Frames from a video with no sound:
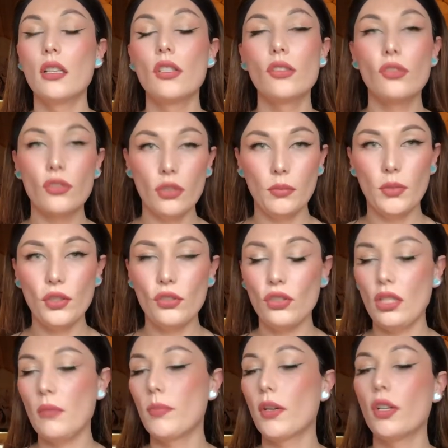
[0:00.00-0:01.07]
So much
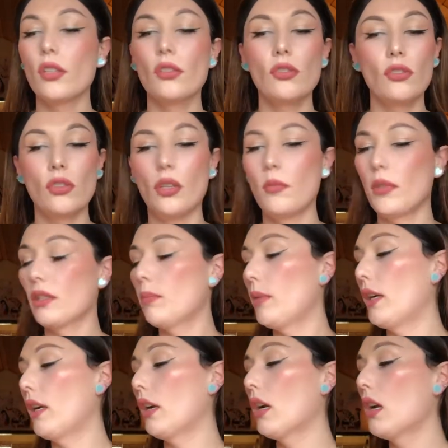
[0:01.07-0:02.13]
cheaper, so much
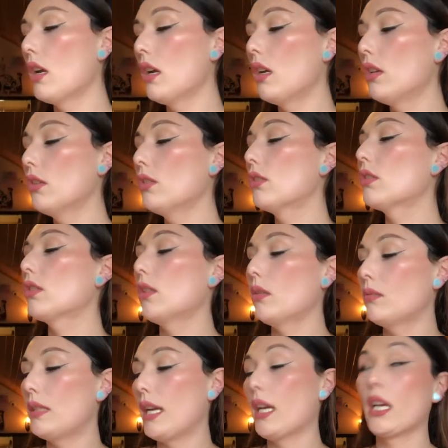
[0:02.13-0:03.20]
better, so
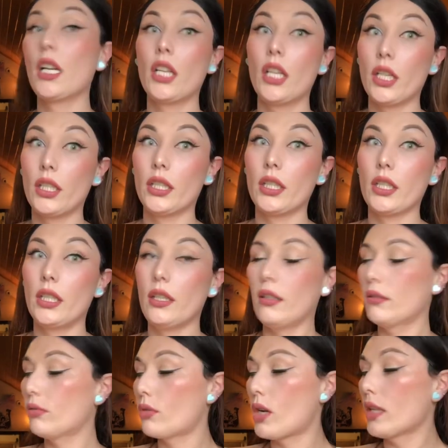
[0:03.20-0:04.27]
dang good,
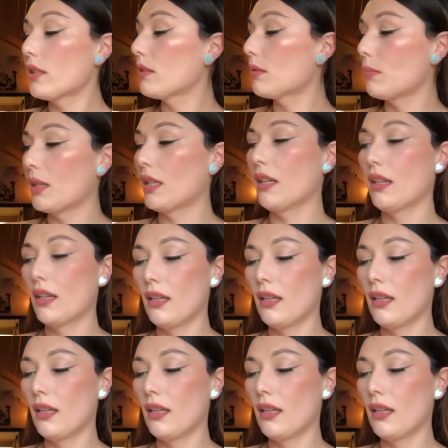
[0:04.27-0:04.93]
trust me.